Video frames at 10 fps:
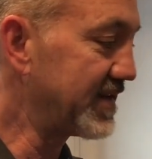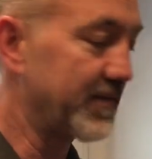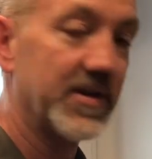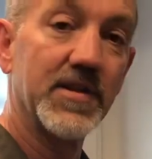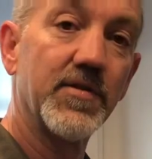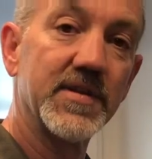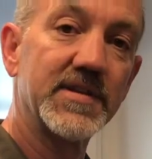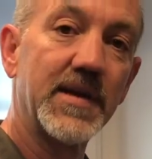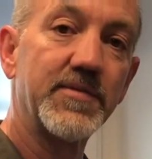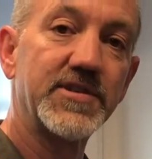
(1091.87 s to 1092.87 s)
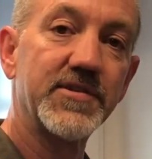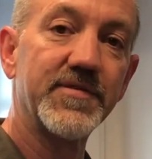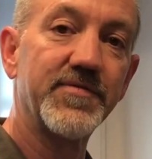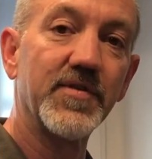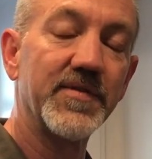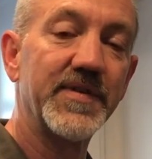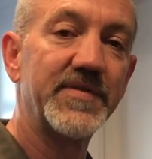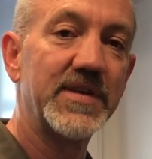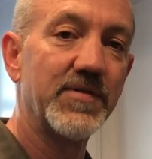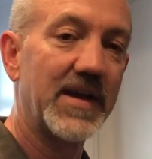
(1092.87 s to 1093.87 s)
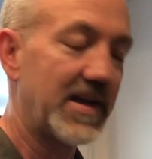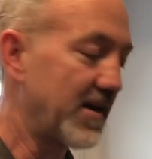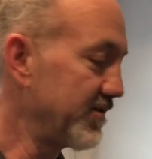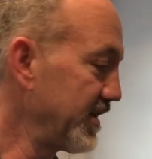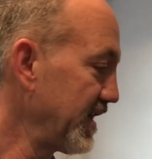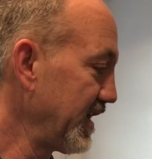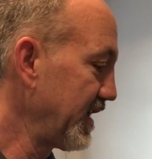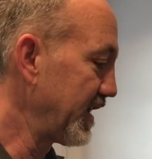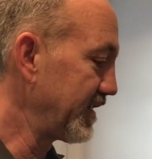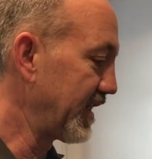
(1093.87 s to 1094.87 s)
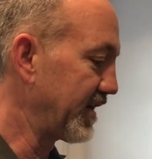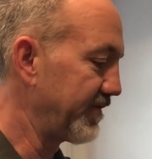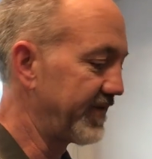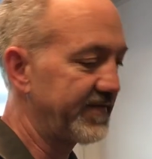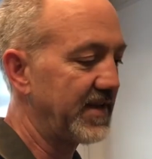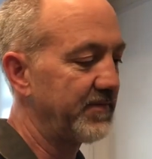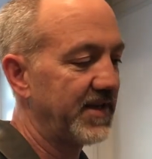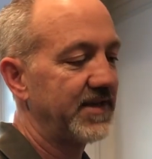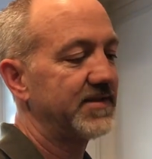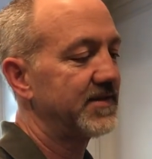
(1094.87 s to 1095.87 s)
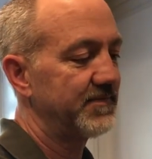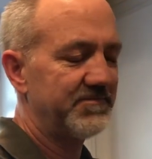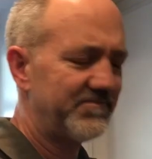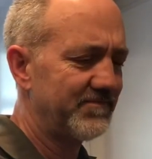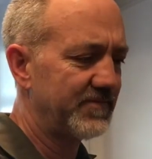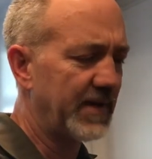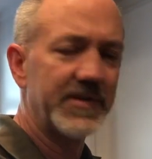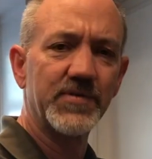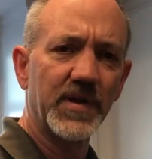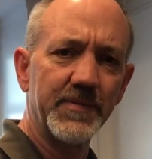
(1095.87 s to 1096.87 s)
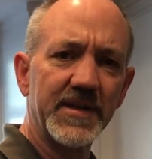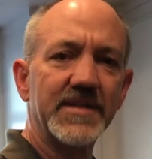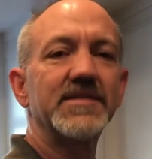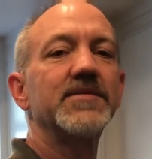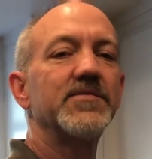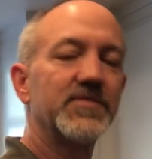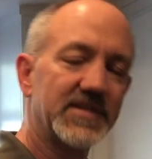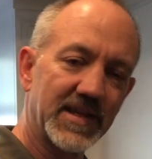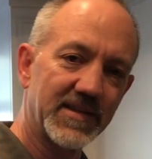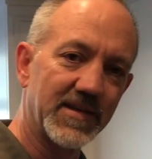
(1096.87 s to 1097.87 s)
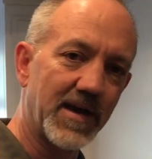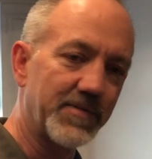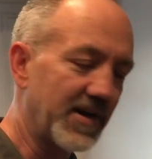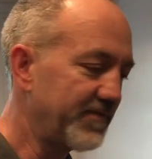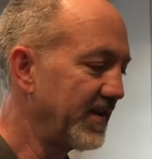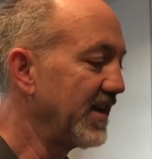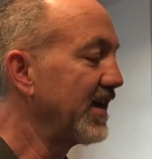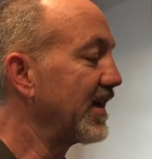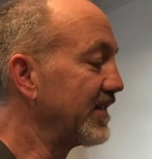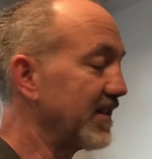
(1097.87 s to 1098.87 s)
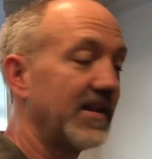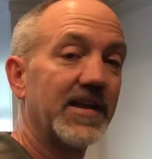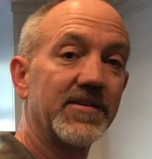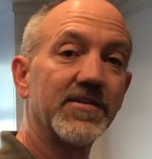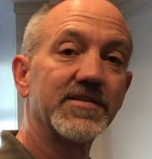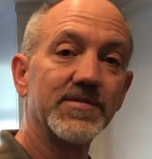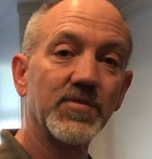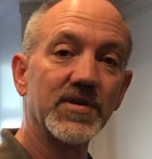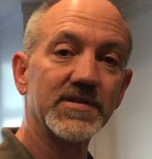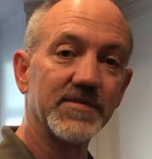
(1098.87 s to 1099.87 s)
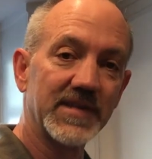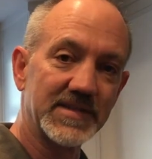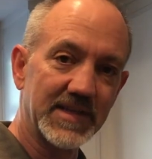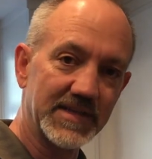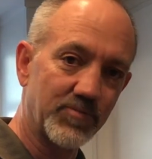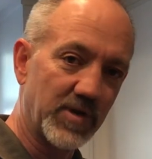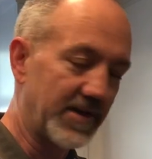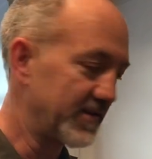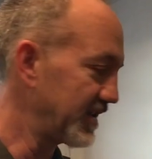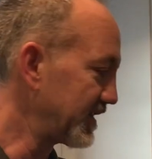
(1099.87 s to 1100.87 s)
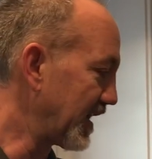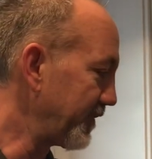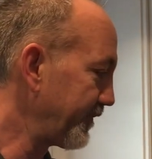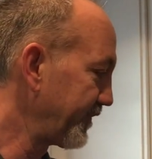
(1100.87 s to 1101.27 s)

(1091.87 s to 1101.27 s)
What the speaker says: I'm going to lower the temperature to 450 right now, and then in 15 minutes, maybe 20 minutes, we'll take the top off and then let it cook some more so it gets nice and brown on the top.